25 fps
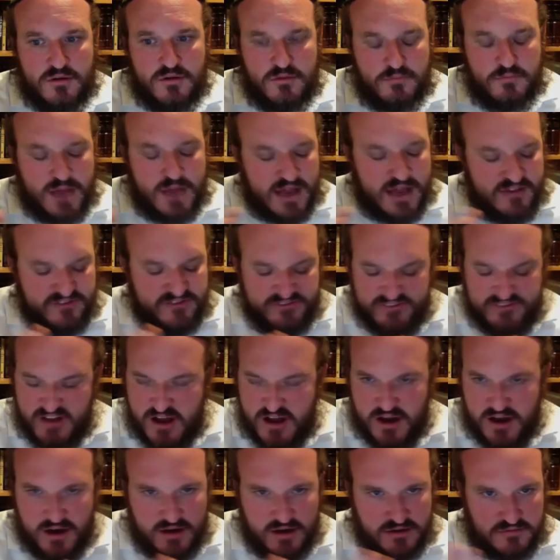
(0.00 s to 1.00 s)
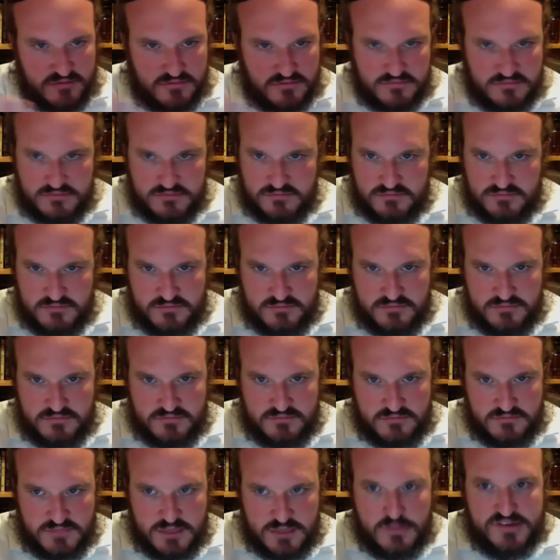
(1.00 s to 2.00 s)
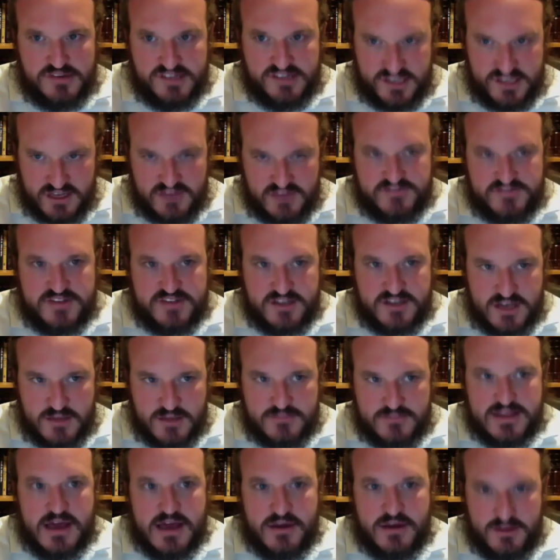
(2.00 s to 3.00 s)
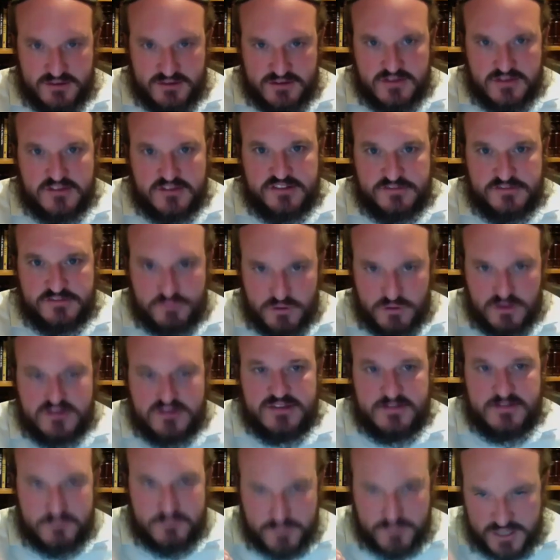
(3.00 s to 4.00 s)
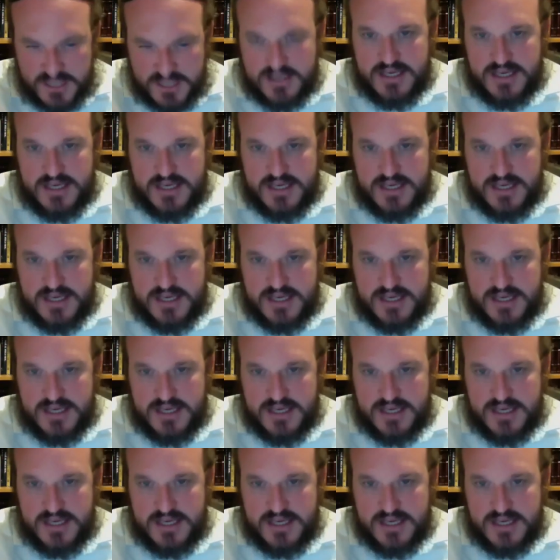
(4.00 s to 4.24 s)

By far, it was enough to come down into this world to be